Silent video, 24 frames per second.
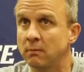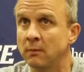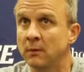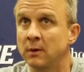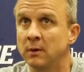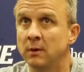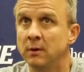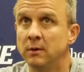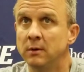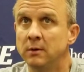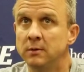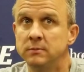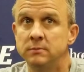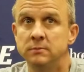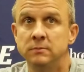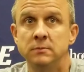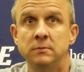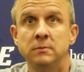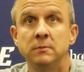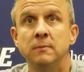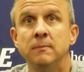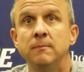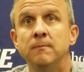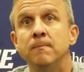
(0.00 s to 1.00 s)
Do you have in your
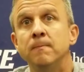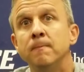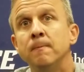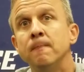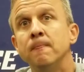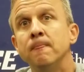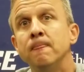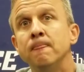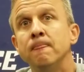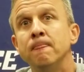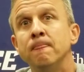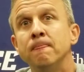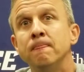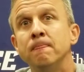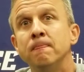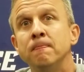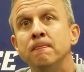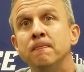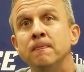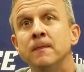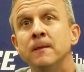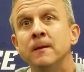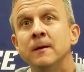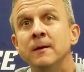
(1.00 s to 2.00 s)
mind a starting
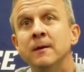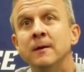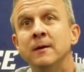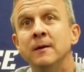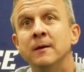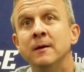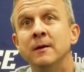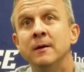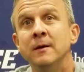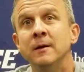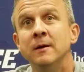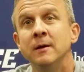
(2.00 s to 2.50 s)
five right now?